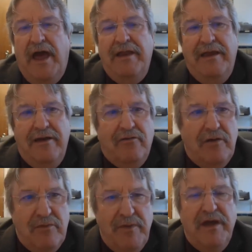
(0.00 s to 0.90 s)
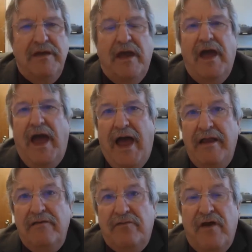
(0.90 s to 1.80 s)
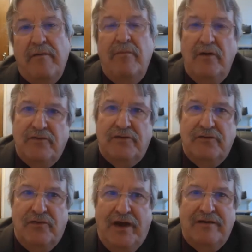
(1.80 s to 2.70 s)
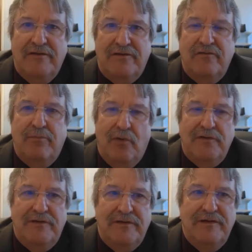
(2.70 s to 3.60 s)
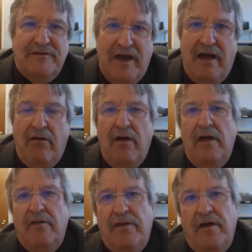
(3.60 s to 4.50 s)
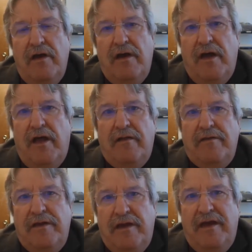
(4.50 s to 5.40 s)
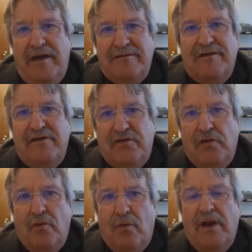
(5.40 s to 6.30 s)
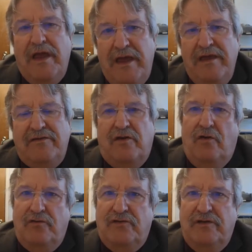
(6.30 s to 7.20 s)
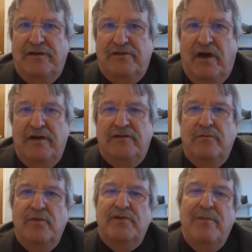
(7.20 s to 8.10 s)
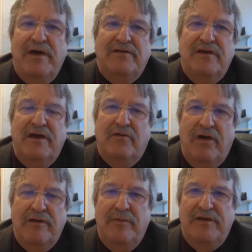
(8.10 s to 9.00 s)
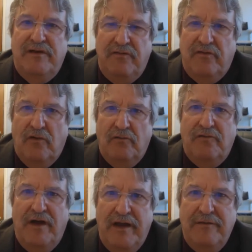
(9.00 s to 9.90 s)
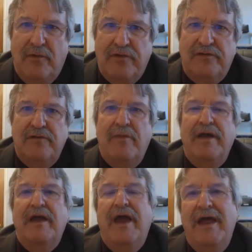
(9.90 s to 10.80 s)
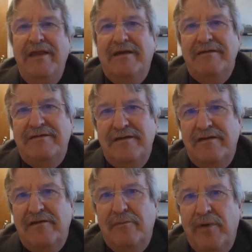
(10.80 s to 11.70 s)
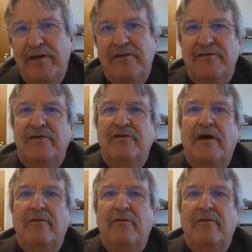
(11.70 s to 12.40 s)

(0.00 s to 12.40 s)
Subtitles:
And he agreed with me. And in fact, most contractors have pointed this out, that the ESS tool is constantly changing, which makes it incredibly difficult for anybody to make any considered opinions